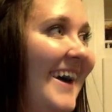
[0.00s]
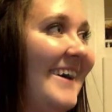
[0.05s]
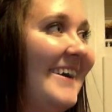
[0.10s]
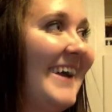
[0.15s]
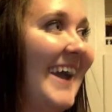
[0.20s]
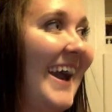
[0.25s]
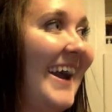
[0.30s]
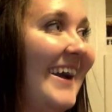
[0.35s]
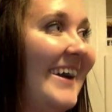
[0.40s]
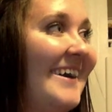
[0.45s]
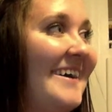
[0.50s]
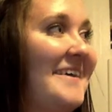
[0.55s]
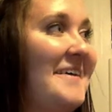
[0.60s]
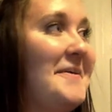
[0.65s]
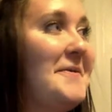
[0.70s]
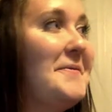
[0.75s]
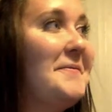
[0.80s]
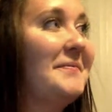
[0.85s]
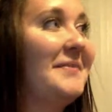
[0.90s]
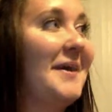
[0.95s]
Okay.
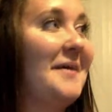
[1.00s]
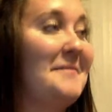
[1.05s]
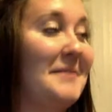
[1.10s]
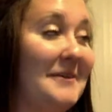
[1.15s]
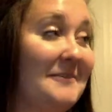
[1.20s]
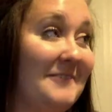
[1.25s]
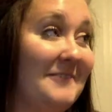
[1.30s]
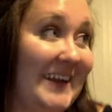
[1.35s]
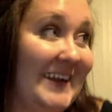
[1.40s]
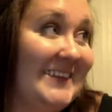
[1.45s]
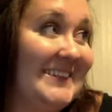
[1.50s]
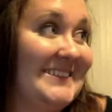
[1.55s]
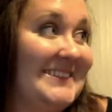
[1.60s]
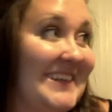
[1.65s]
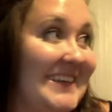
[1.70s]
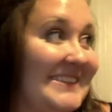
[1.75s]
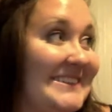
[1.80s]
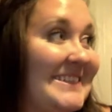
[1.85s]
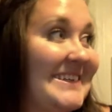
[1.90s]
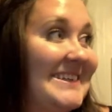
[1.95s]
Let me finish
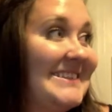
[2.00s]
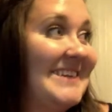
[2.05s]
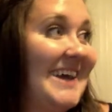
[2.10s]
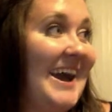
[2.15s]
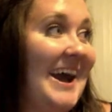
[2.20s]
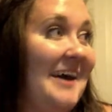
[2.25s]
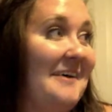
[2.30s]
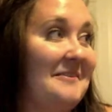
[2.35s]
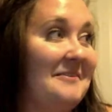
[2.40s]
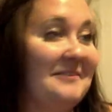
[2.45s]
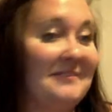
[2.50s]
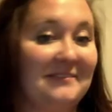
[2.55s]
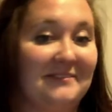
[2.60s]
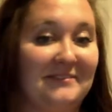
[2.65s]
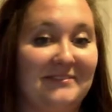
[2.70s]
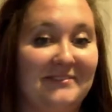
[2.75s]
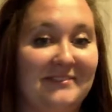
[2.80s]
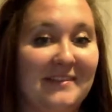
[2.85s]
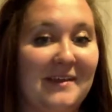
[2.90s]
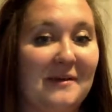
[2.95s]
this because I have
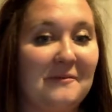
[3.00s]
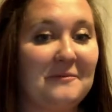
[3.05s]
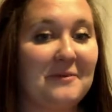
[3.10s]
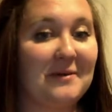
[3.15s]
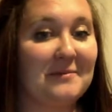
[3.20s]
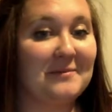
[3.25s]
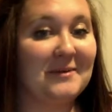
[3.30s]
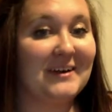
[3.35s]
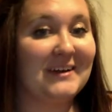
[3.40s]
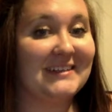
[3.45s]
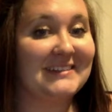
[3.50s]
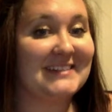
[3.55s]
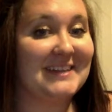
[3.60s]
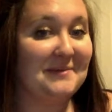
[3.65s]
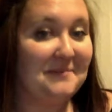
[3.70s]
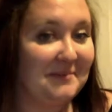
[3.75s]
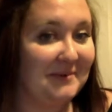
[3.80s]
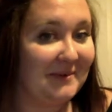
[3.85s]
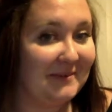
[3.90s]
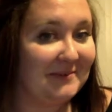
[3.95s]
one more
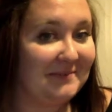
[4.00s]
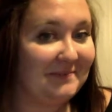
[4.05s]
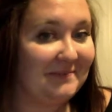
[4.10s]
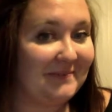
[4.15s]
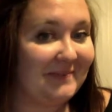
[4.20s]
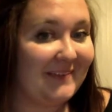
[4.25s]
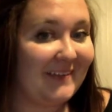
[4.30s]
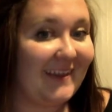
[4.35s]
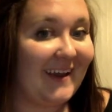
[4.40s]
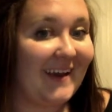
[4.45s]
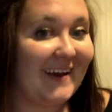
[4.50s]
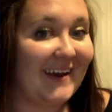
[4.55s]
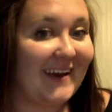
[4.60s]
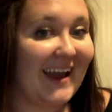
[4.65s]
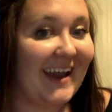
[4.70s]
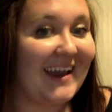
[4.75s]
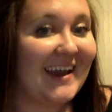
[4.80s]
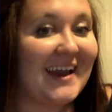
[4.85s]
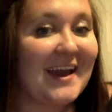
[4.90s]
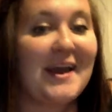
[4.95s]
example.
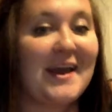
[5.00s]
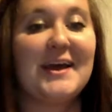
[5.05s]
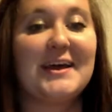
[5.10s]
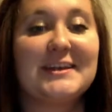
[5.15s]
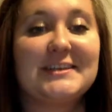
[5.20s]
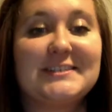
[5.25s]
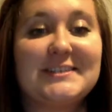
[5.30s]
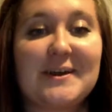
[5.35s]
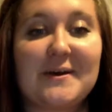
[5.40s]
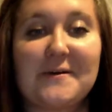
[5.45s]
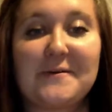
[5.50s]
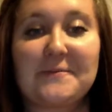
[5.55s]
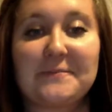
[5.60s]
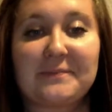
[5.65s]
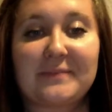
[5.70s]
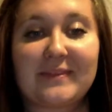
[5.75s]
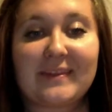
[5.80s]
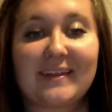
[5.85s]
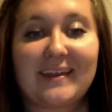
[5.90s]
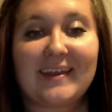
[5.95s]
Okay.
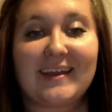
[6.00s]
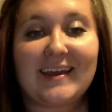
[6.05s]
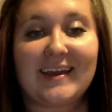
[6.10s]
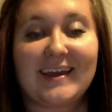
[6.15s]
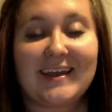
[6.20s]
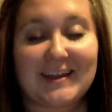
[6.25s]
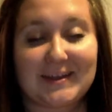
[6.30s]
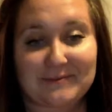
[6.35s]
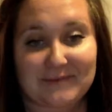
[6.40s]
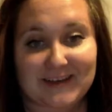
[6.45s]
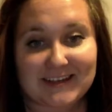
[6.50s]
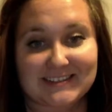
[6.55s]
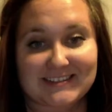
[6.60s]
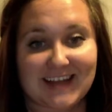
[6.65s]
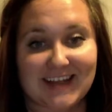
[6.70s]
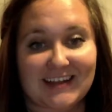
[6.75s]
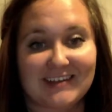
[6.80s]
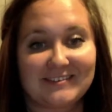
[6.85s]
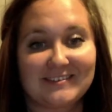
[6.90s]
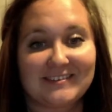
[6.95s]
So, anyways,
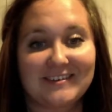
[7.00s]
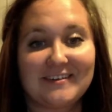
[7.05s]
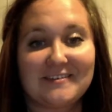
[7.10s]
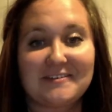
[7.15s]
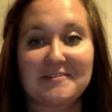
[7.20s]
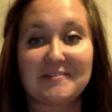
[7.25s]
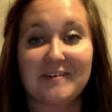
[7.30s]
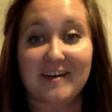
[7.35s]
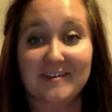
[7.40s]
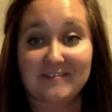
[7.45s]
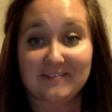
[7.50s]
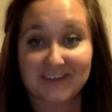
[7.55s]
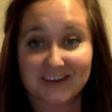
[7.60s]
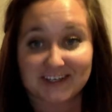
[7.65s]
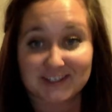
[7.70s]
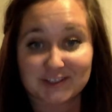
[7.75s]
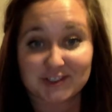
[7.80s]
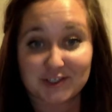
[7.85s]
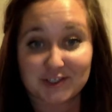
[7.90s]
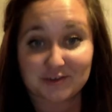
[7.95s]
I don't know if I
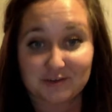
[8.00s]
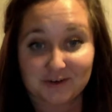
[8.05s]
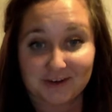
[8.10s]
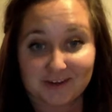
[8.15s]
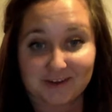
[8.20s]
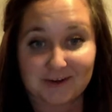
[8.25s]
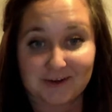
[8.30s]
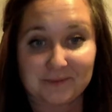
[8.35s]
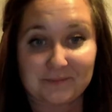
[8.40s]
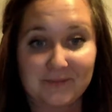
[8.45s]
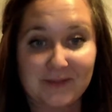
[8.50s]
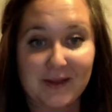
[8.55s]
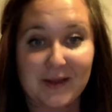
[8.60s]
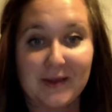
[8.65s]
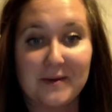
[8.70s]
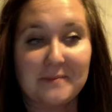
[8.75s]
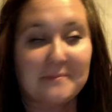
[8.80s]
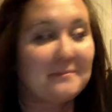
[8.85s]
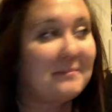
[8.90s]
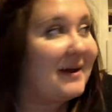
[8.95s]
finished Thriller,
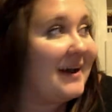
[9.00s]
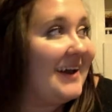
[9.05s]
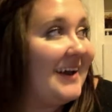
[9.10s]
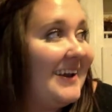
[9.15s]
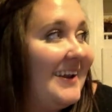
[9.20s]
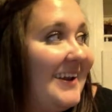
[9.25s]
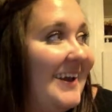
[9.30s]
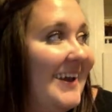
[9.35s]
but...